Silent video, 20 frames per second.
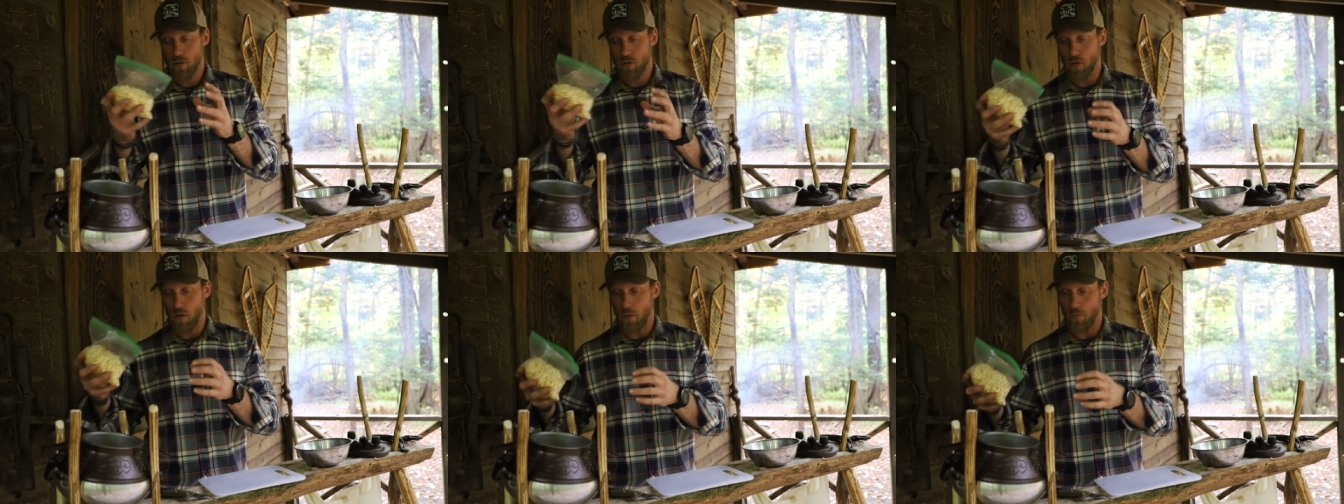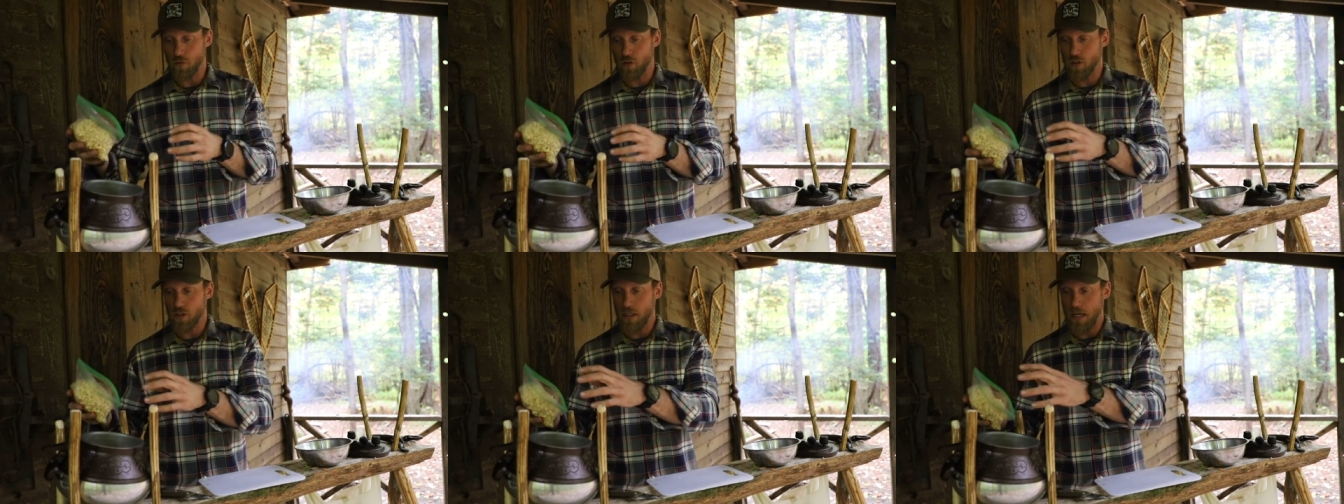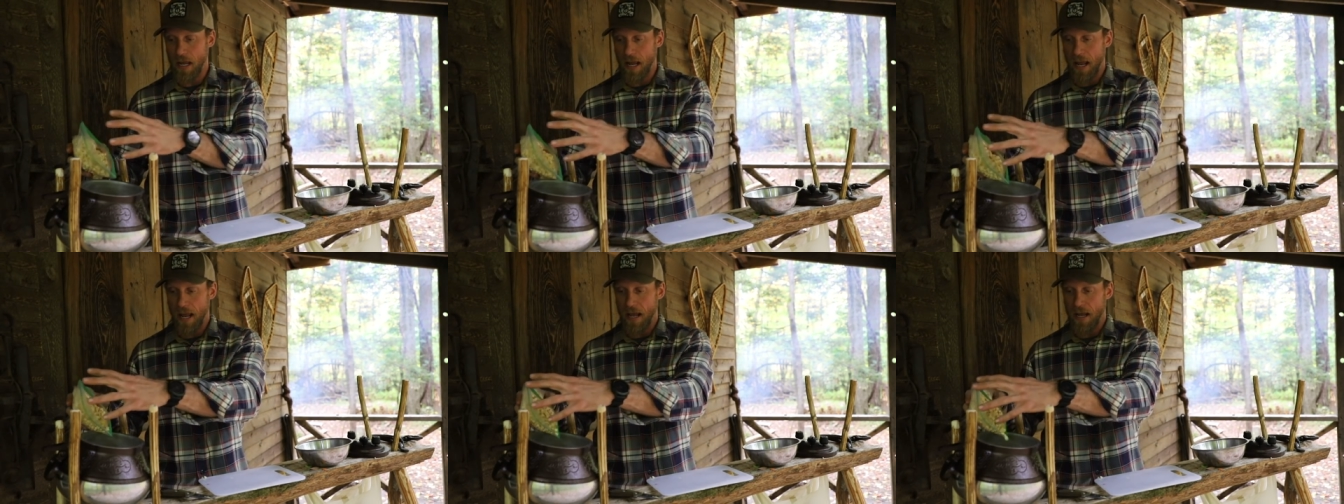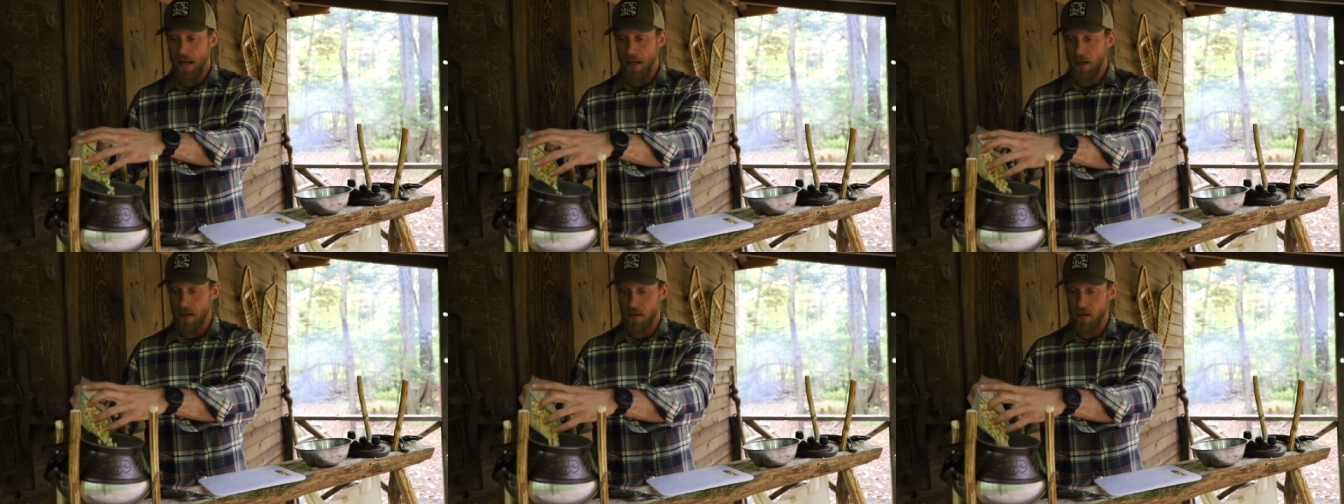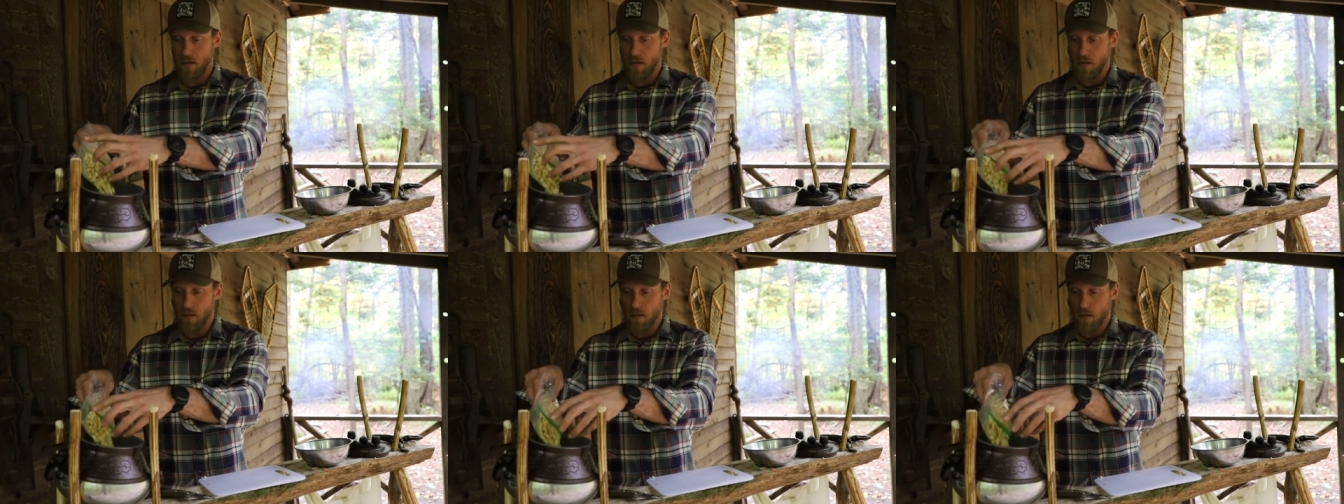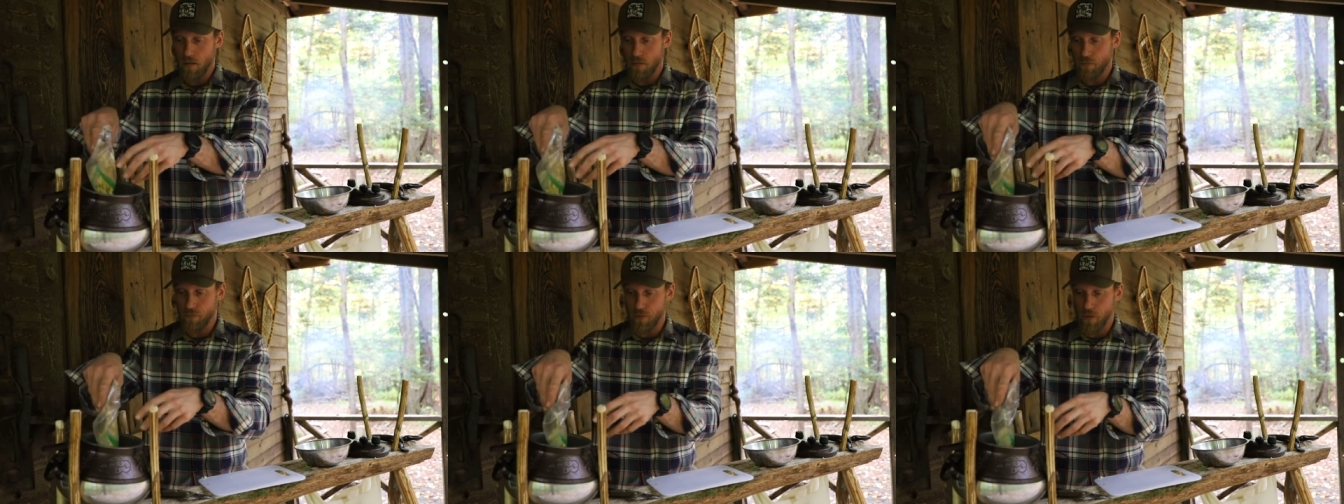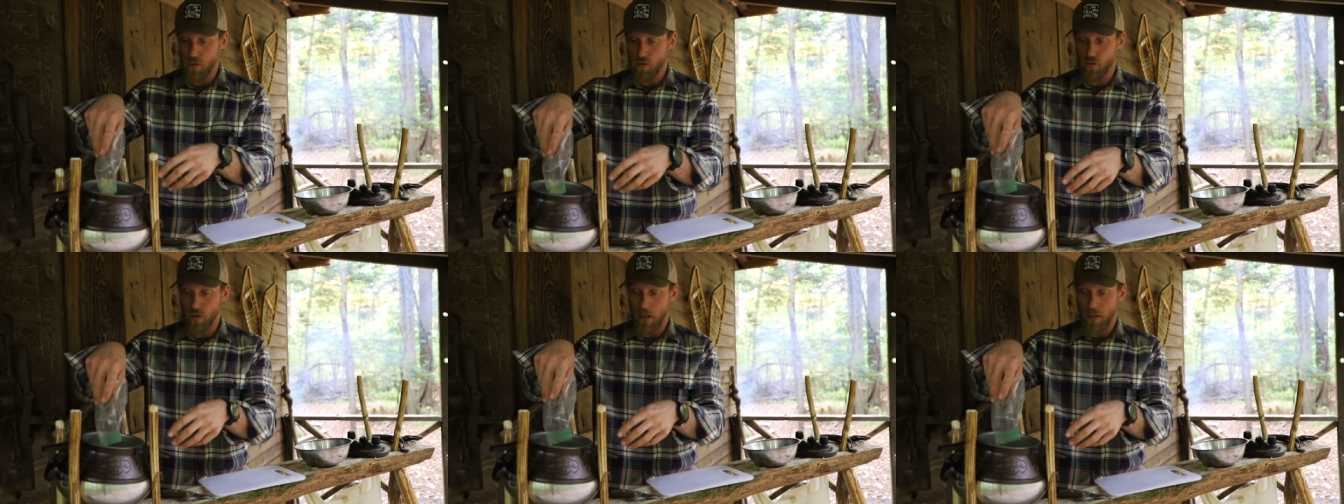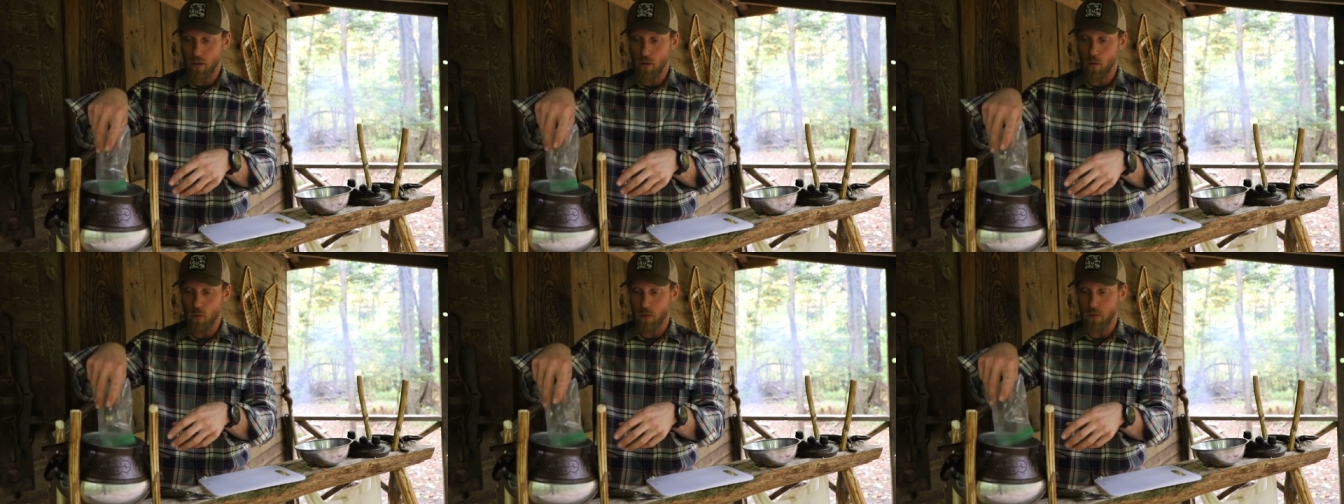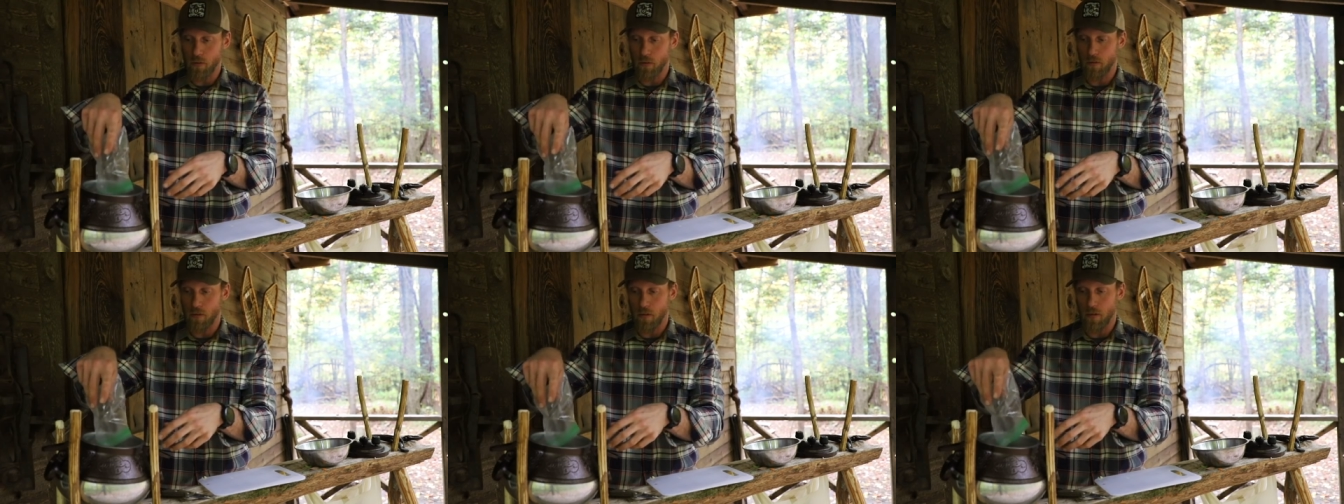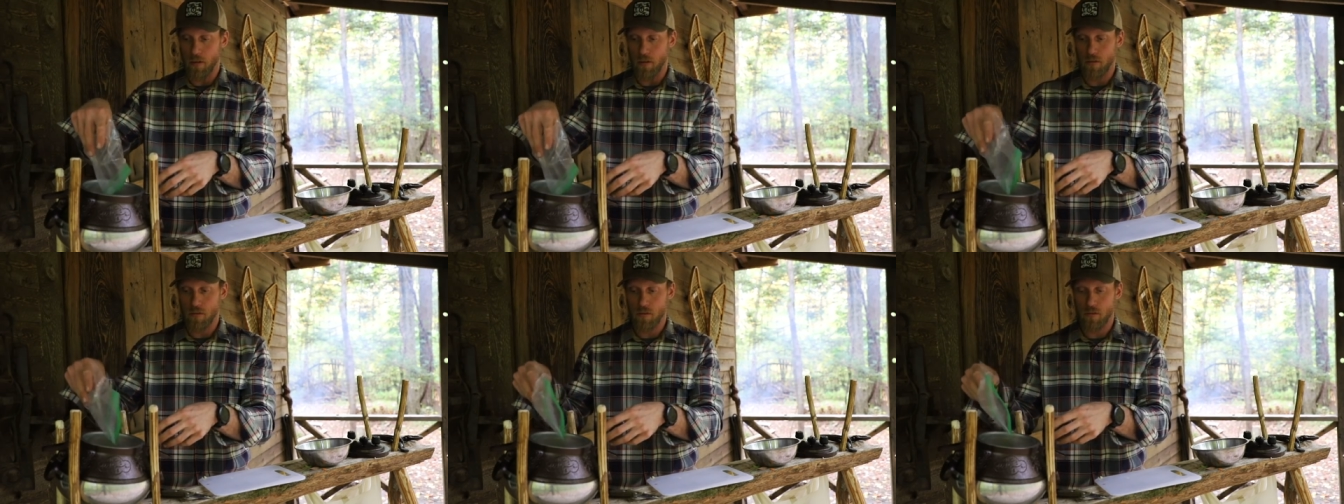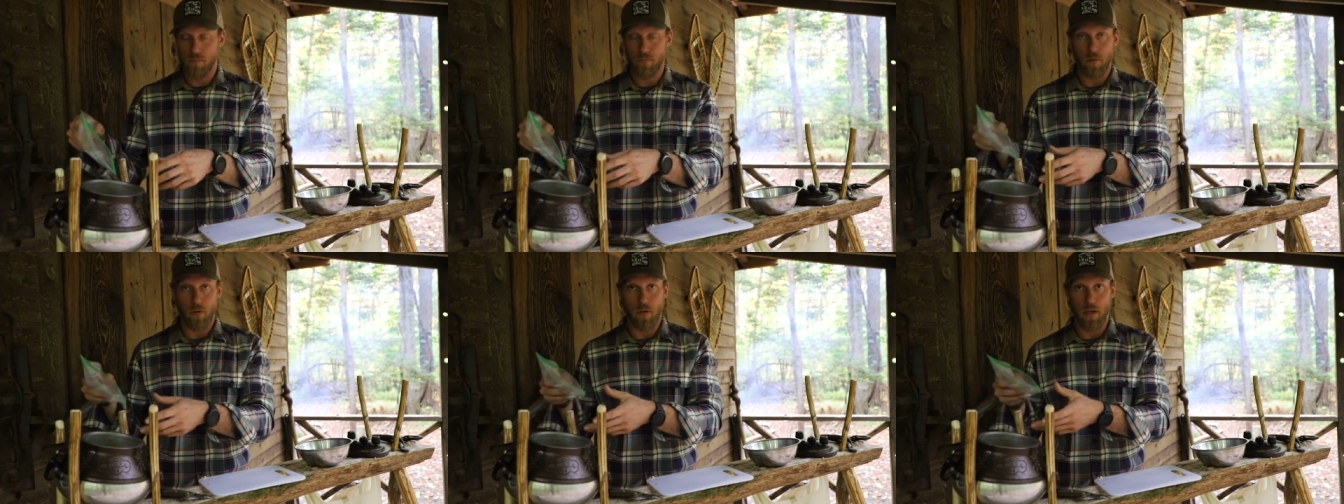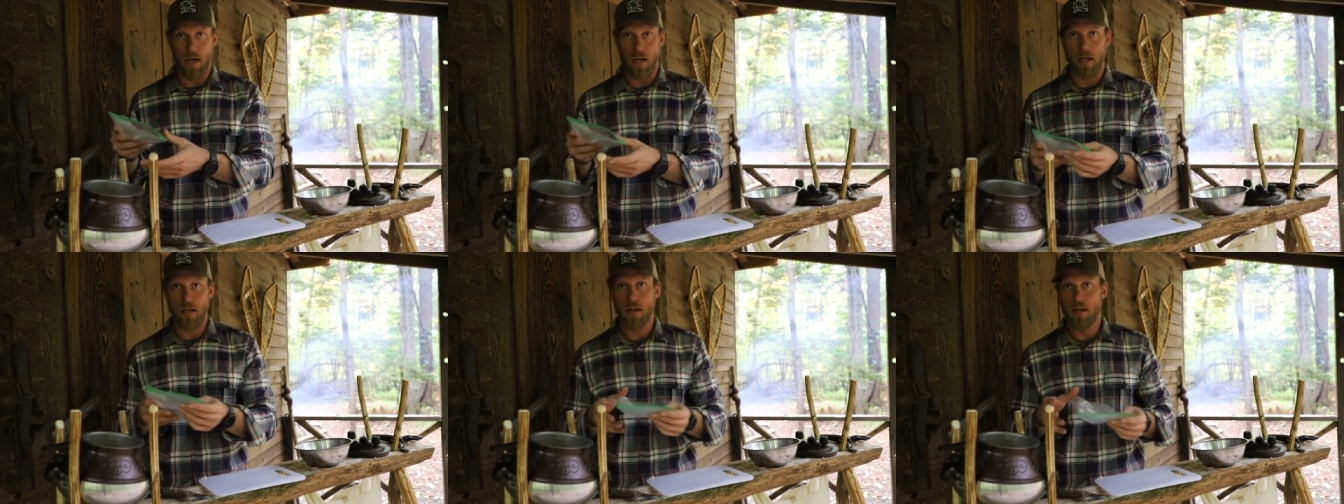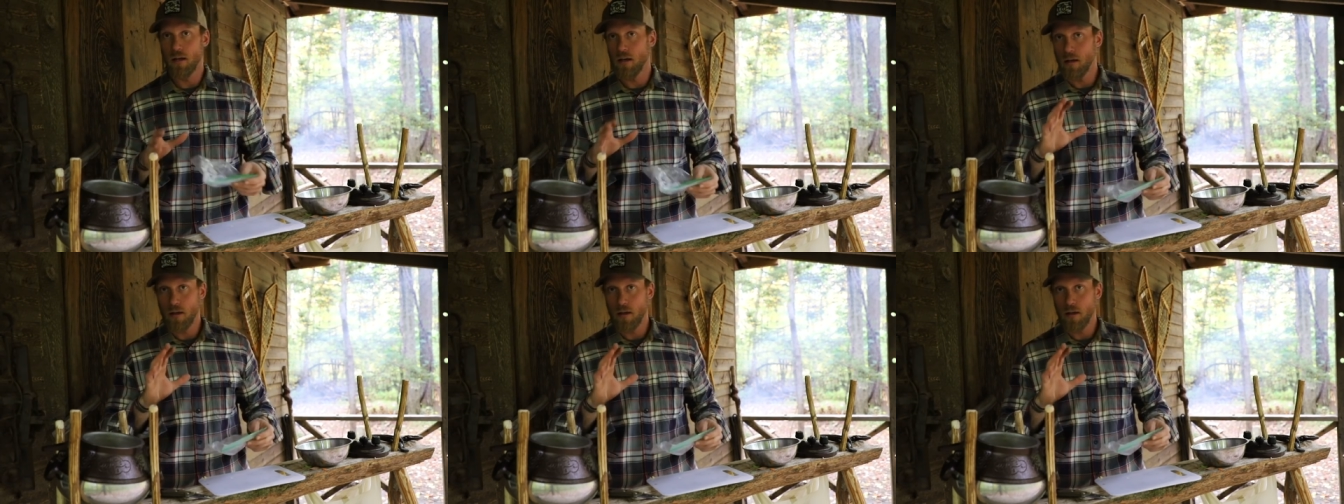so I'm just gonna add freeze-dried corn into this, okay?